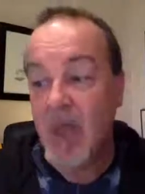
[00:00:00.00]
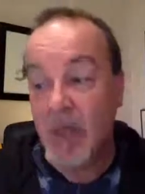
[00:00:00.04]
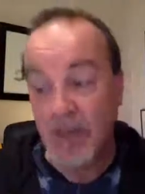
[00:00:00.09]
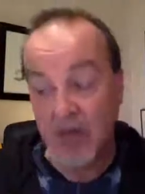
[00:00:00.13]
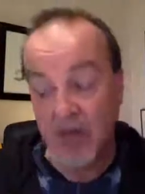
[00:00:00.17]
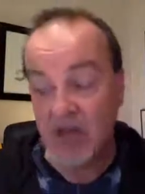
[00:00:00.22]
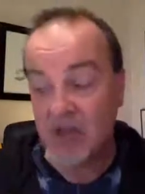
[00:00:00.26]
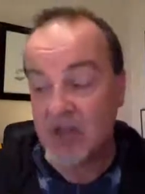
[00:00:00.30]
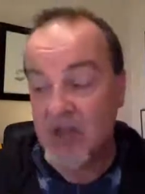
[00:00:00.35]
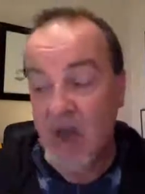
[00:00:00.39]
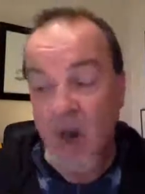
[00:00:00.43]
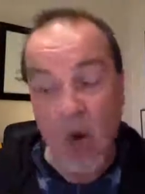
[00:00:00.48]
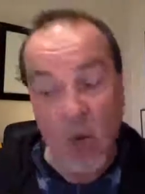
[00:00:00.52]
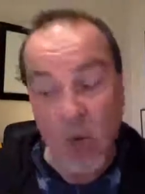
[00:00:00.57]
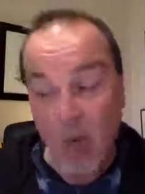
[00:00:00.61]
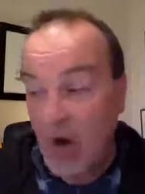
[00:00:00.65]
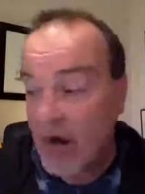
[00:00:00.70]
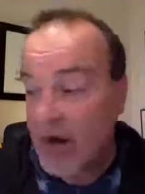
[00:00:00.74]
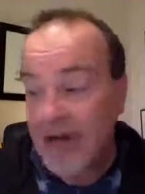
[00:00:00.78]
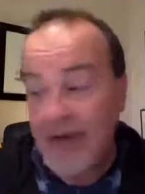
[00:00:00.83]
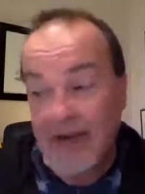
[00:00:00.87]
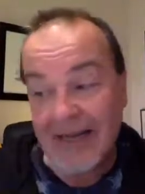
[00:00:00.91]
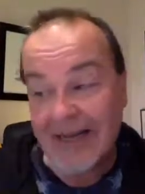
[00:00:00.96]
because
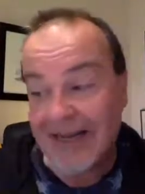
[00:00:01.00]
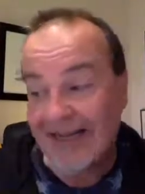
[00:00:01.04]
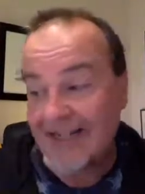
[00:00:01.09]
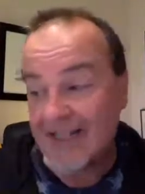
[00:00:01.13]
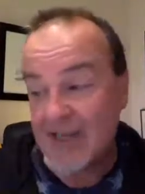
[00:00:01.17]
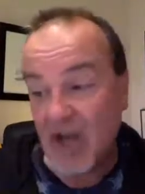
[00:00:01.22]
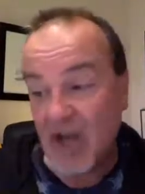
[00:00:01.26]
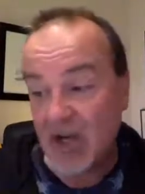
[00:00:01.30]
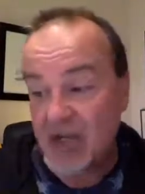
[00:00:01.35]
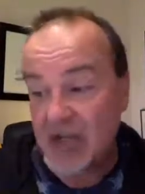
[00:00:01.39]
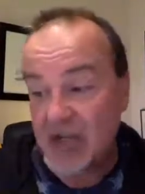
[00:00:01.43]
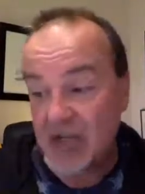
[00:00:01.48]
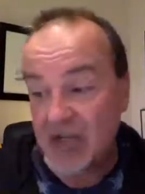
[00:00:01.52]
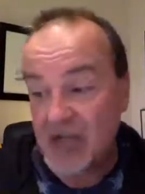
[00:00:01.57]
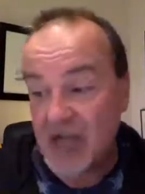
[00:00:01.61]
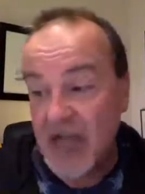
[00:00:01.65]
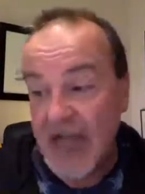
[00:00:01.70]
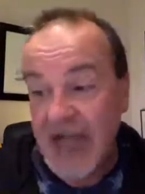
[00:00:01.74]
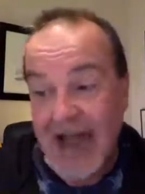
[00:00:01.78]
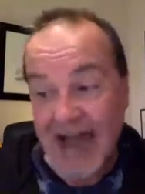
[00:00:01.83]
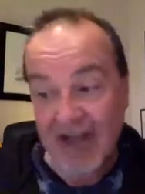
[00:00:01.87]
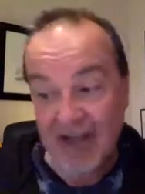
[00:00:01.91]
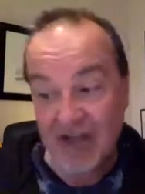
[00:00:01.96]
working class houses
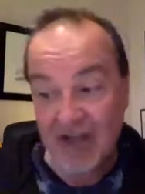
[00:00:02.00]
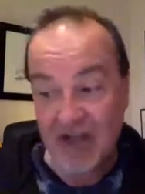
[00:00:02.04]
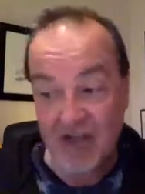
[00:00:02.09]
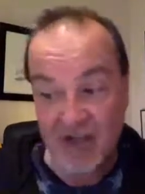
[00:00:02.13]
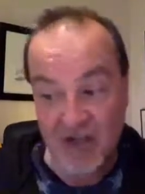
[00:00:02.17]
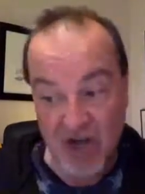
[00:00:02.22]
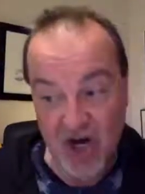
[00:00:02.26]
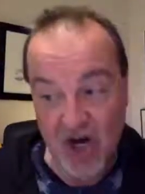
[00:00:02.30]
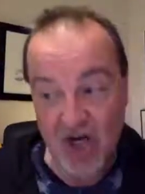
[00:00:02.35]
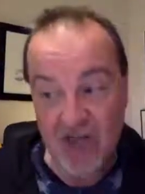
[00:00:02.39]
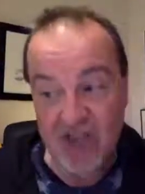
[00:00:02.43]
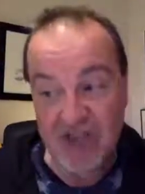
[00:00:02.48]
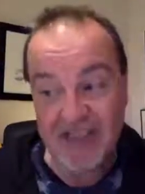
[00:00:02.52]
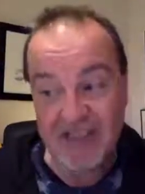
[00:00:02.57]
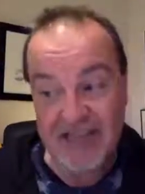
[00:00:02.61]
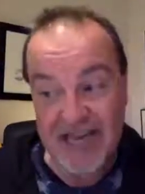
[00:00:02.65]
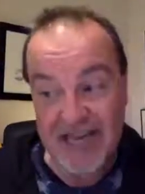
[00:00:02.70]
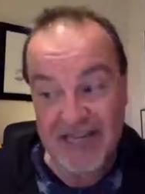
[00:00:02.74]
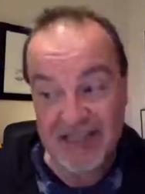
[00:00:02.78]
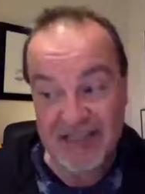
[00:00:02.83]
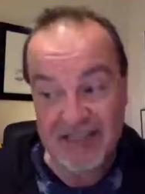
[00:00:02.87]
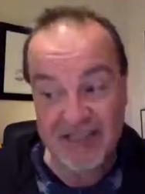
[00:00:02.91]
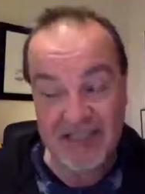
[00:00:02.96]
had their showers
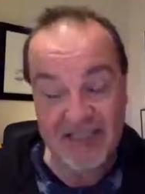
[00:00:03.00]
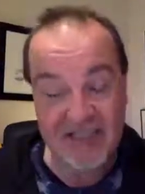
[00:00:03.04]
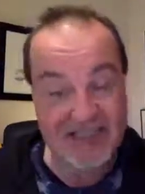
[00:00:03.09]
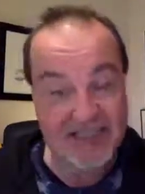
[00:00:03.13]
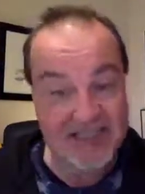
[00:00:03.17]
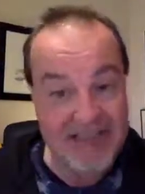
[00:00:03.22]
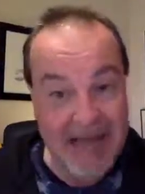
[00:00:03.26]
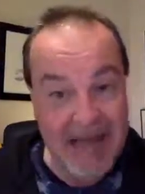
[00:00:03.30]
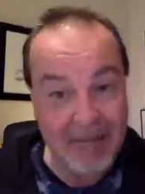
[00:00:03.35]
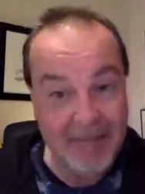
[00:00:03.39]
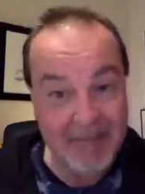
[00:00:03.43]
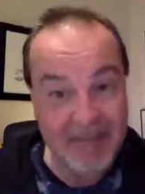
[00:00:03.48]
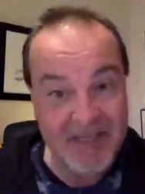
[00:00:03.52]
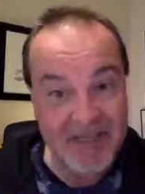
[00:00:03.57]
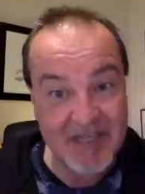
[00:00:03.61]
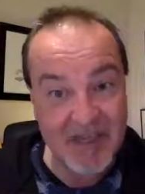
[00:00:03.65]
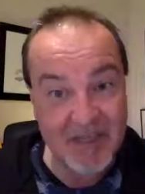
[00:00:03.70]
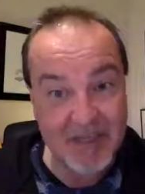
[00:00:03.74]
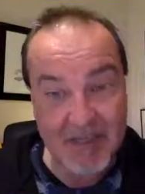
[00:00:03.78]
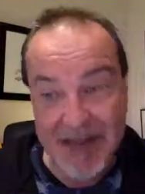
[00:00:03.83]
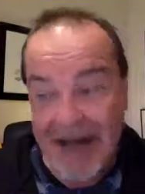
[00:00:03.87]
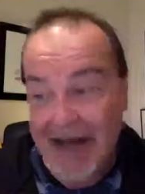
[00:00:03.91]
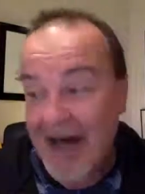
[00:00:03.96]
attached to the taps in
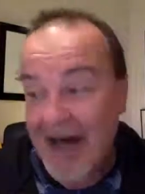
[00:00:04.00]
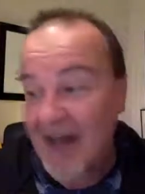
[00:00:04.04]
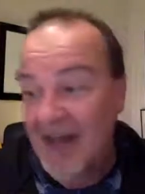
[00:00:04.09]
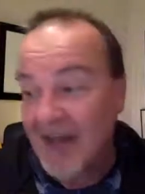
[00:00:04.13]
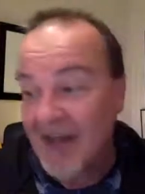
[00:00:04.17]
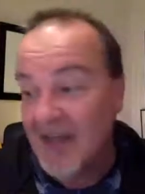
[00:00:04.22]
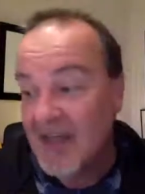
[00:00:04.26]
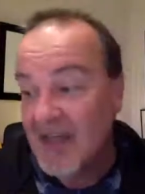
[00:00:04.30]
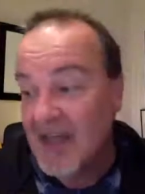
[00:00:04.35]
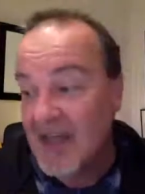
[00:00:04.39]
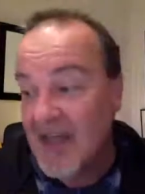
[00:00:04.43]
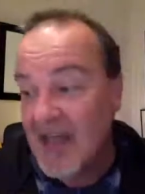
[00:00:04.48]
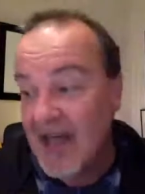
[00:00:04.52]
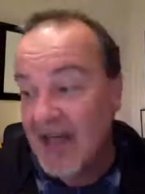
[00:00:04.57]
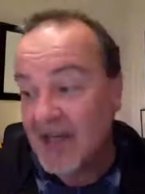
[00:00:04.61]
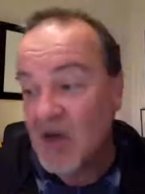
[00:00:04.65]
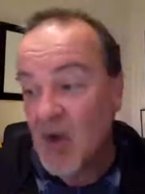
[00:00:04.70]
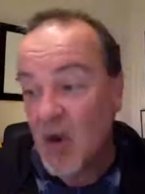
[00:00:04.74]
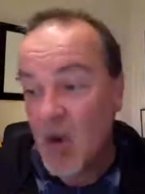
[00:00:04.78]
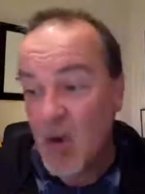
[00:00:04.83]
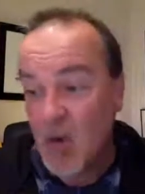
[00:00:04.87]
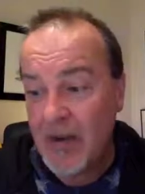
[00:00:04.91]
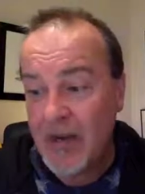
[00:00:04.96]
the bath,
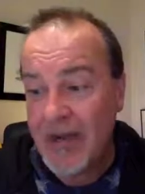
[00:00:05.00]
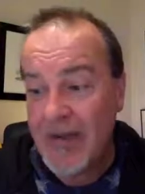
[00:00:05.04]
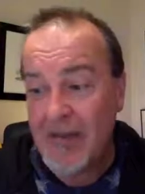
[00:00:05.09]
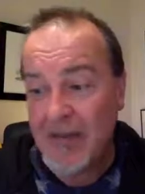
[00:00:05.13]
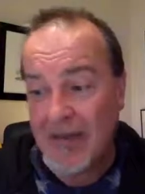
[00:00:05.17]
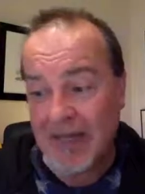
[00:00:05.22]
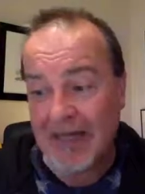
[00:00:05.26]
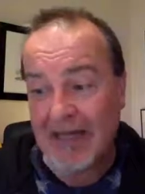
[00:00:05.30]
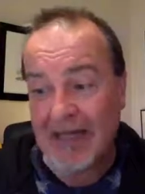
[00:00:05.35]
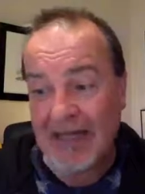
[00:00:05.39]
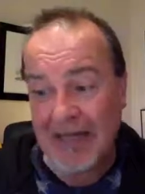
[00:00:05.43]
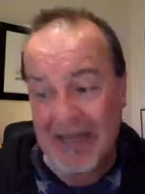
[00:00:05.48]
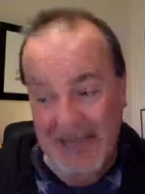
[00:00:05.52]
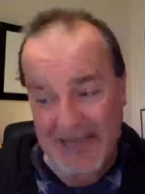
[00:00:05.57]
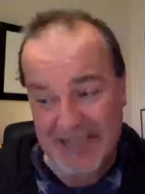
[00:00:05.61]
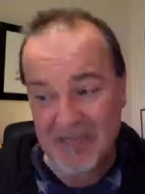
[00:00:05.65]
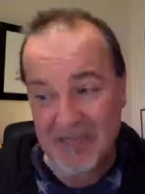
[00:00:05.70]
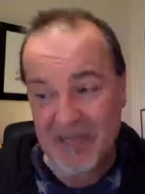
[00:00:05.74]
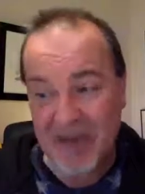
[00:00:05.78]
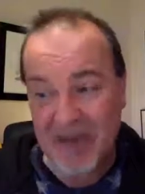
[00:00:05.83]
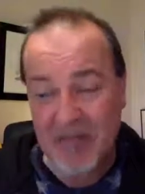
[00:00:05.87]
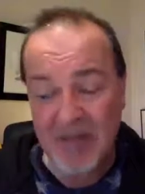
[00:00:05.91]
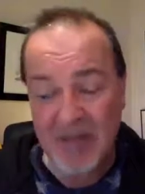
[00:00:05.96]
and only middle
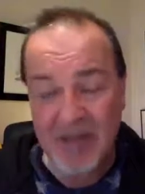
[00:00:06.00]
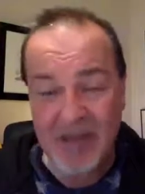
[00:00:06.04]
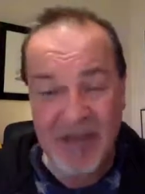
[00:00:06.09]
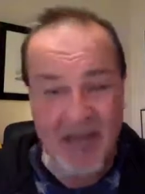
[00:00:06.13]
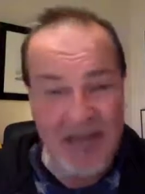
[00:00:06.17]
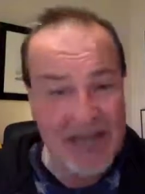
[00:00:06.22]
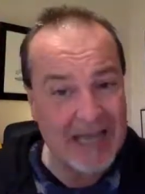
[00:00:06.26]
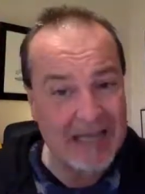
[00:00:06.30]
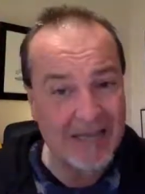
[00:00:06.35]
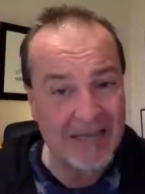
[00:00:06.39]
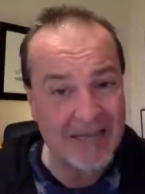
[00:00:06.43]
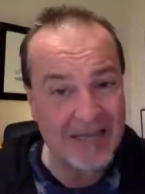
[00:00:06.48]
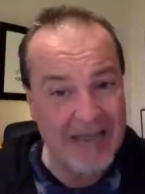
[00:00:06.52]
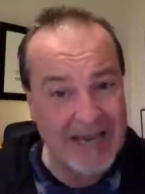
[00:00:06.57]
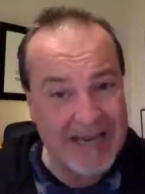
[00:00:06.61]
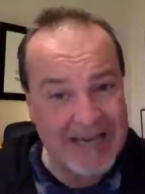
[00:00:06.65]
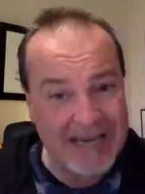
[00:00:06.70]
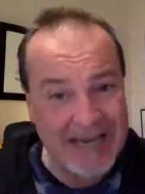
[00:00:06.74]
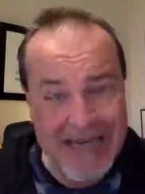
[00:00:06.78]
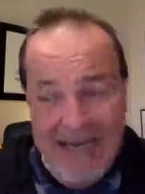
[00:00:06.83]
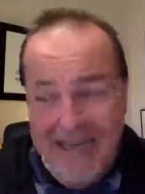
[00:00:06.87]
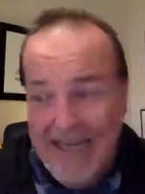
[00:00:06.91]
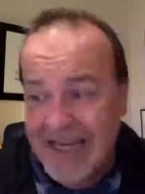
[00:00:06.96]
class people had
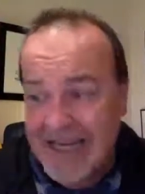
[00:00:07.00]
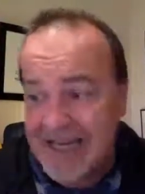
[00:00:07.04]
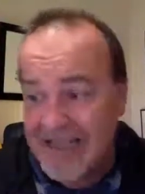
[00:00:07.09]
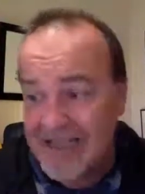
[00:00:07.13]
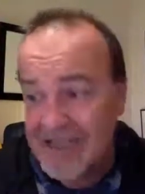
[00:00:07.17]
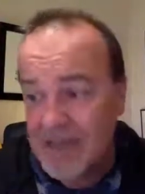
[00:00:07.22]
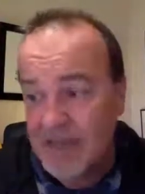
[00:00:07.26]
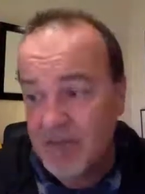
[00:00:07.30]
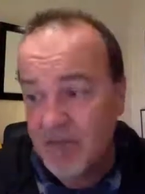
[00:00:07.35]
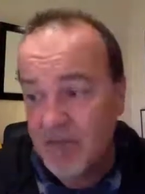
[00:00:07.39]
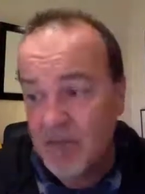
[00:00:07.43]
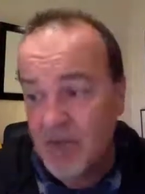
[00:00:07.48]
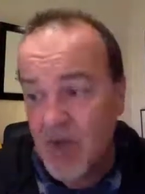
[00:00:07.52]
bidets,